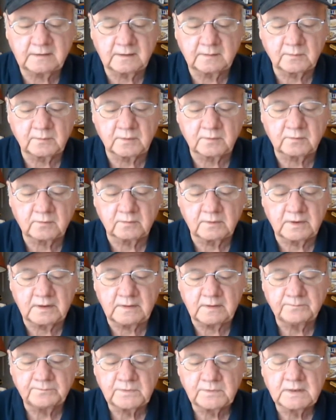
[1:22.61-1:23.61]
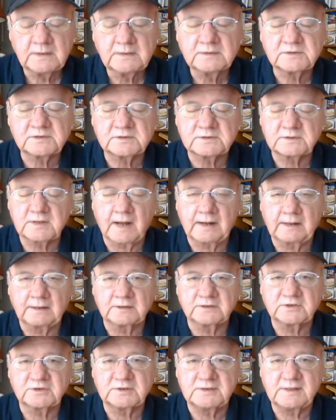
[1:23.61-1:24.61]
Number 3,
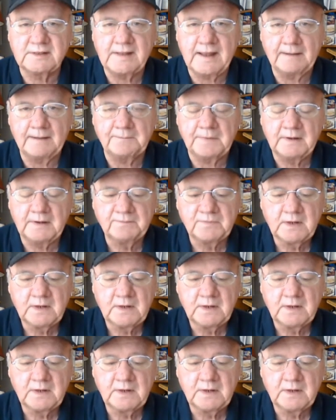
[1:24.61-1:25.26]
Stylish Deb.